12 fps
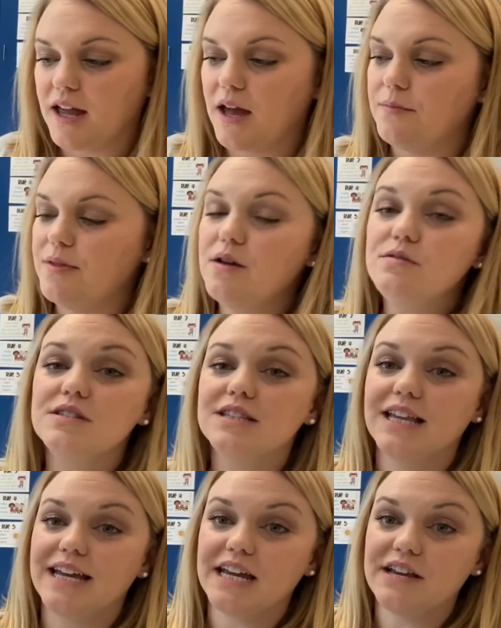up those
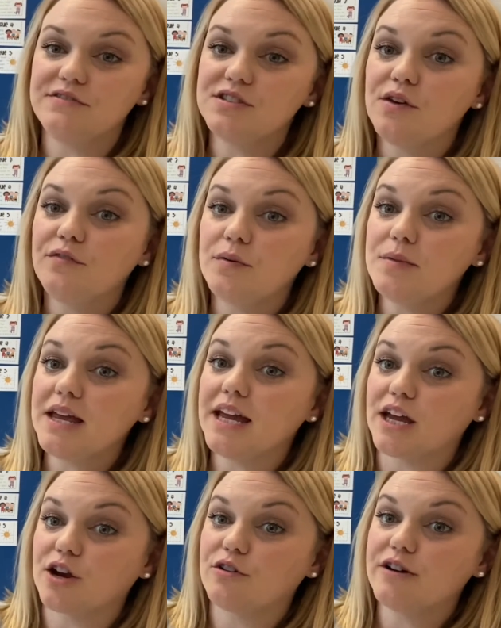leaves from the
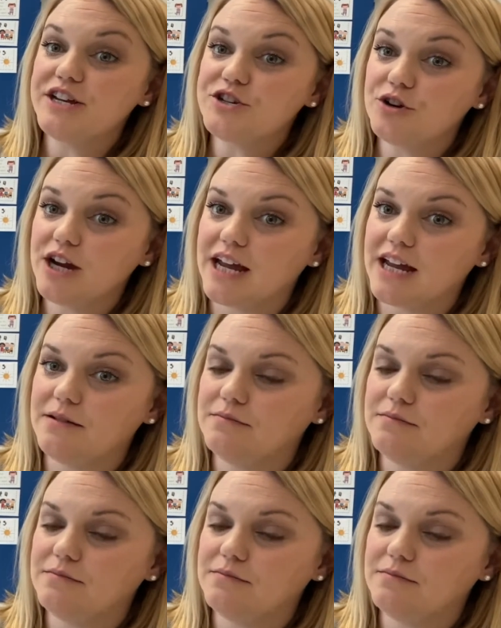hickory tree.